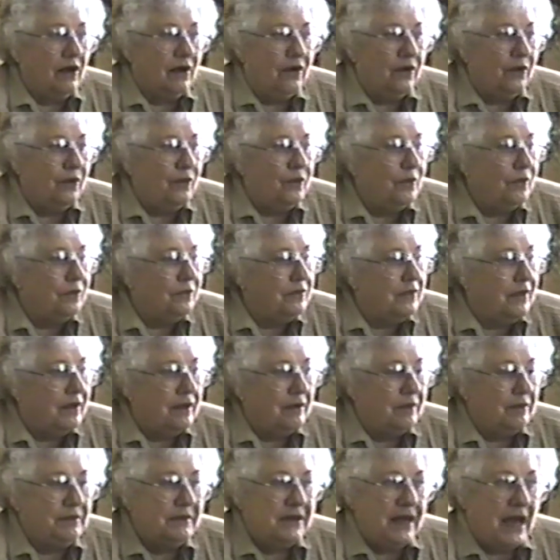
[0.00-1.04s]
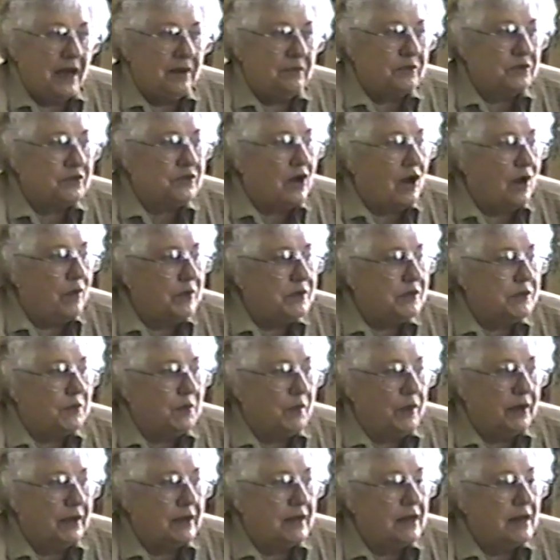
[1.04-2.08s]
Oh, Dad was always
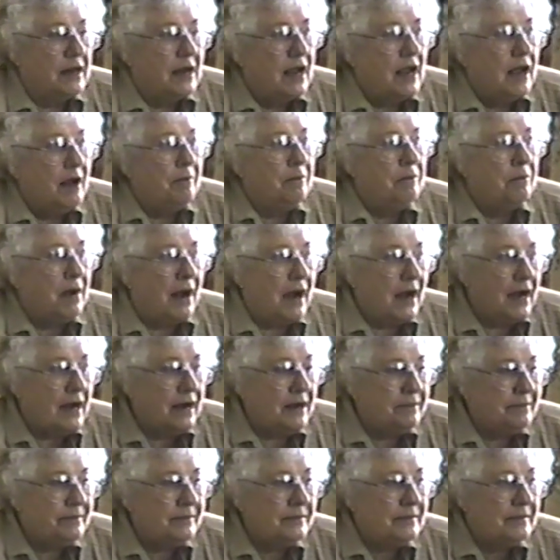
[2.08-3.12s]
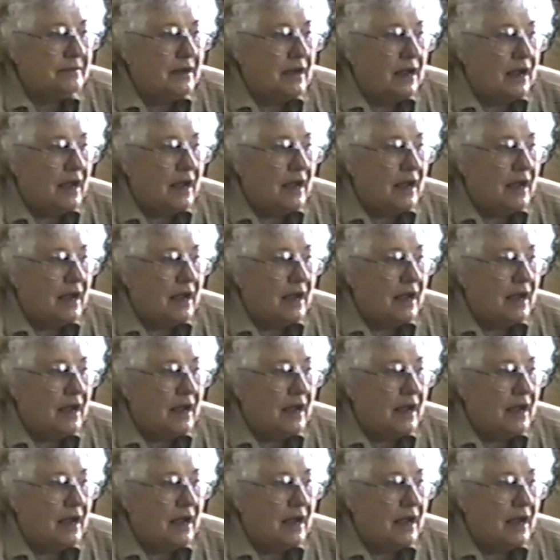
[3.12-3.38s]
working. Mom